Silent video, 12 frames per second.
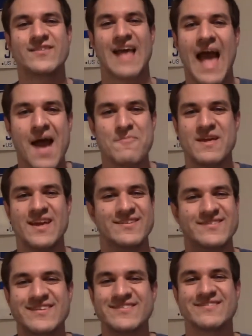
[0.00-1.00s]
as happy and
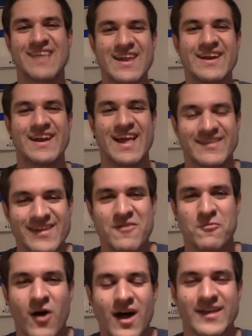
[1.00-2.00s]
as excited as I
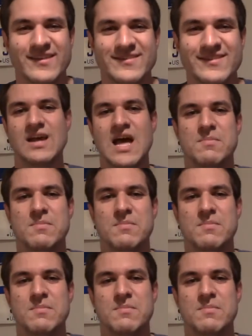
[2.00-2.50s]
was.